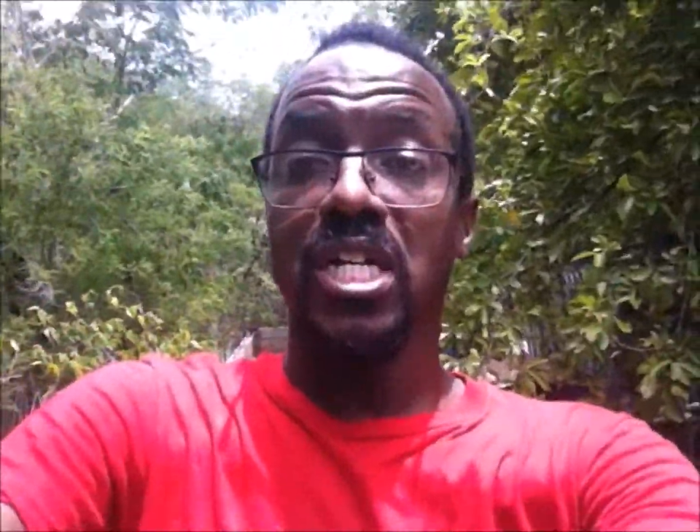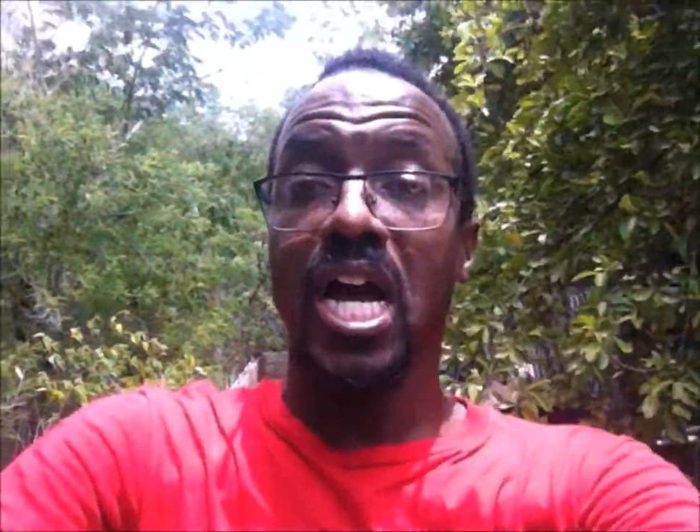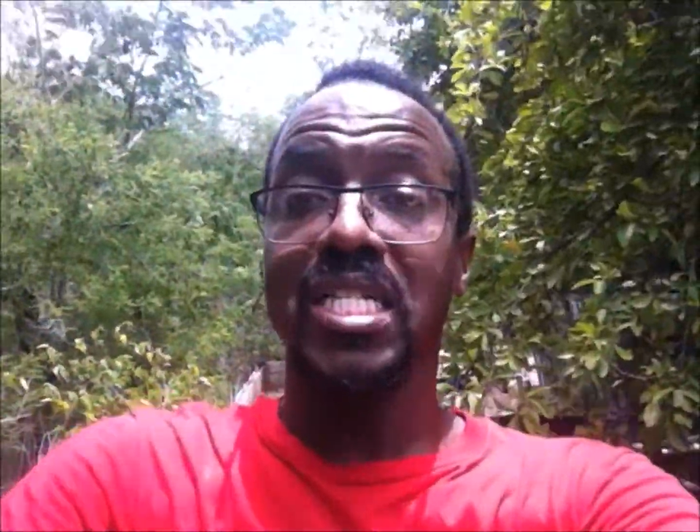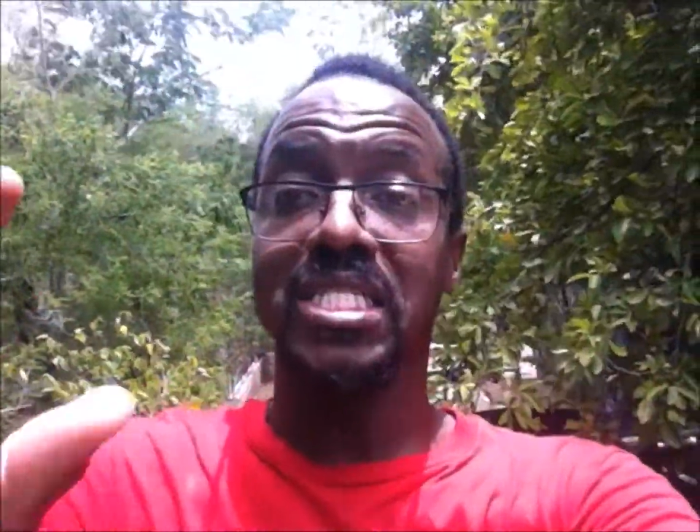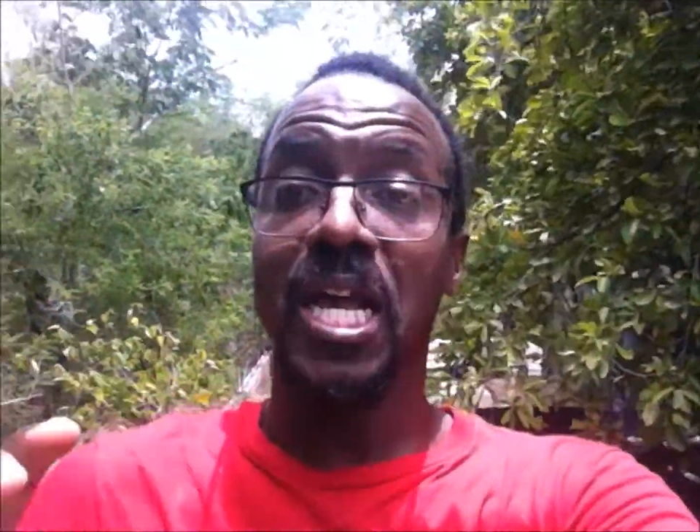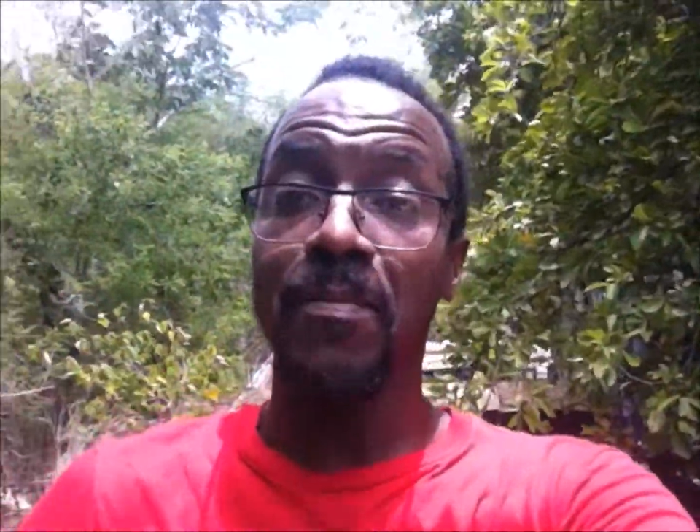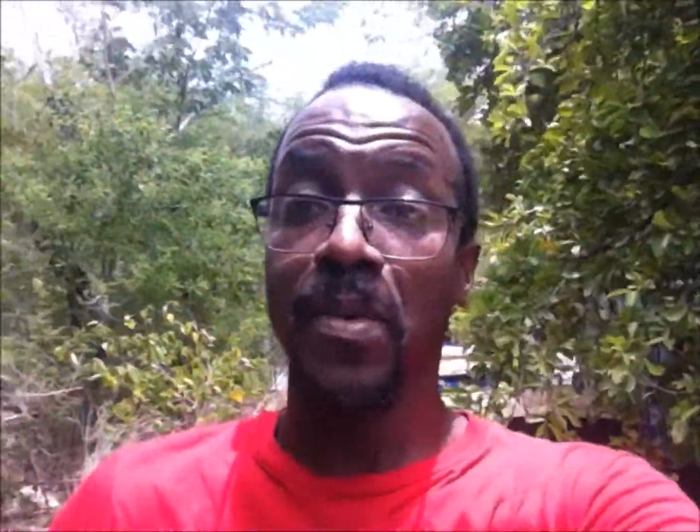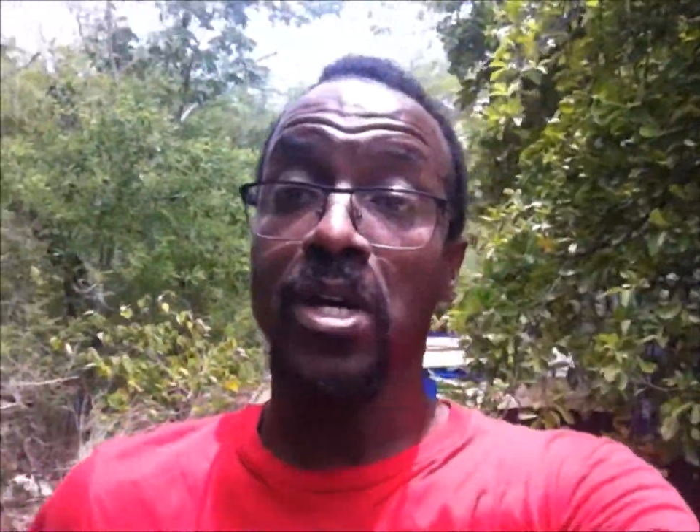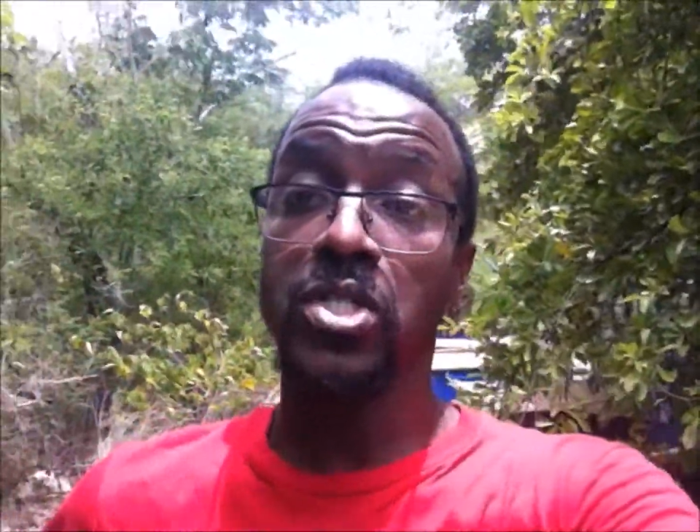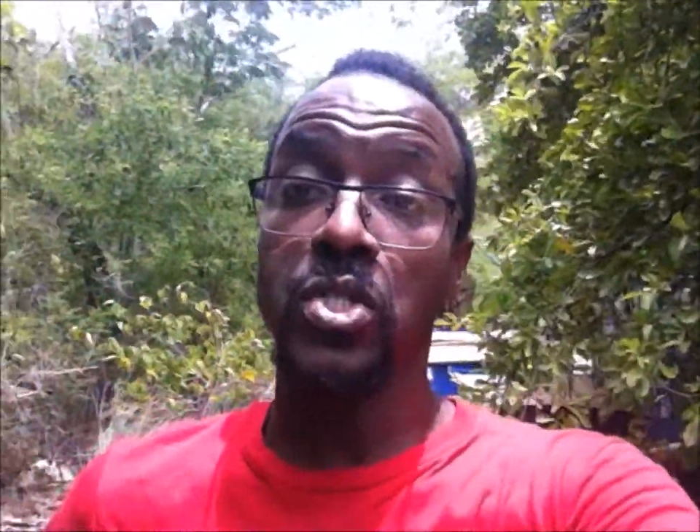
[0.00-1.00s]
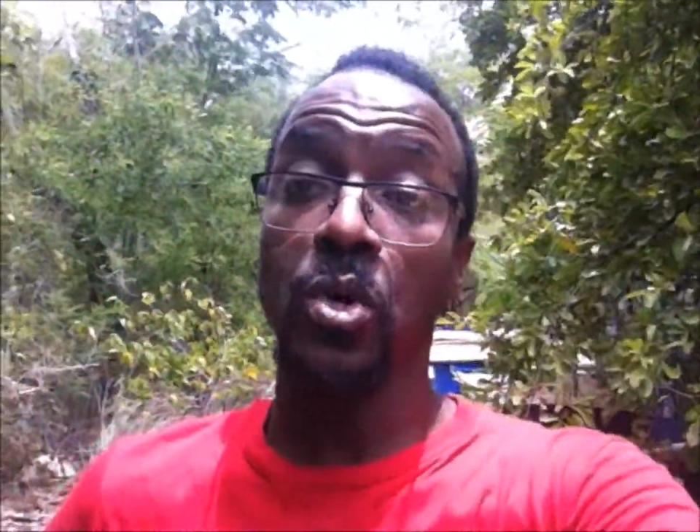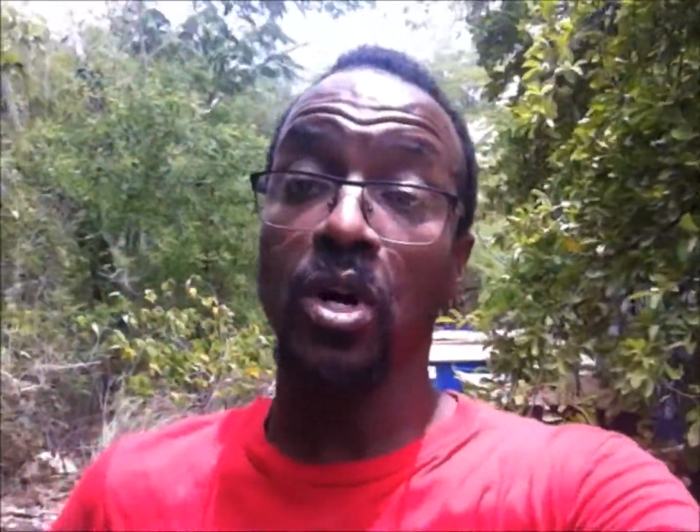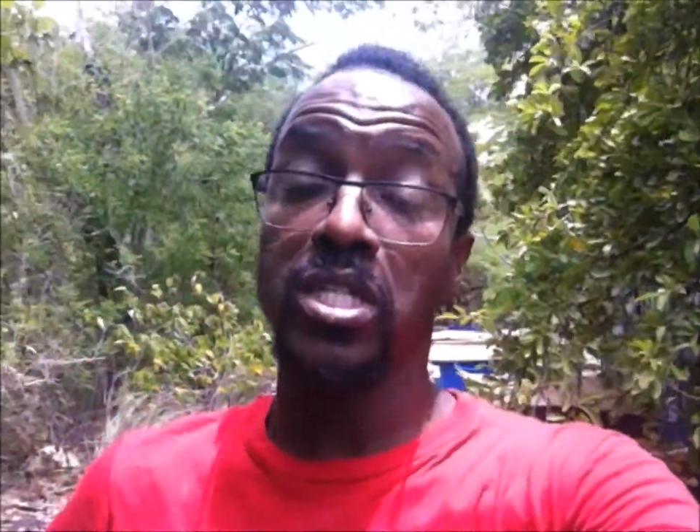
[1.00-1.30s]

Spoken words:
attempt to